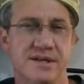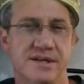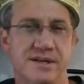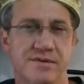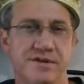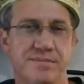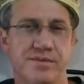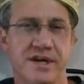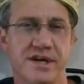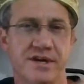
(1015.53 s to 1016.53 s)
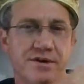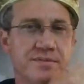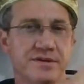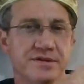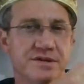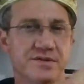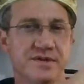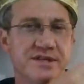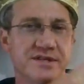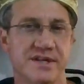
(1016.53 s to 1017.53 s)
then once you break it open and
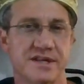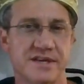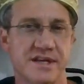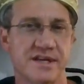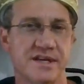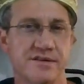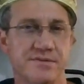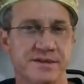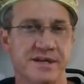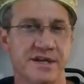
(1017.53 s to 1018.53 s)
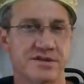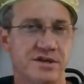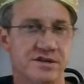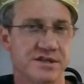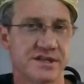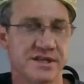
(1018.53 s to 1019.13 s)
squeeze it, that's how you get a little bit of that chocolatey.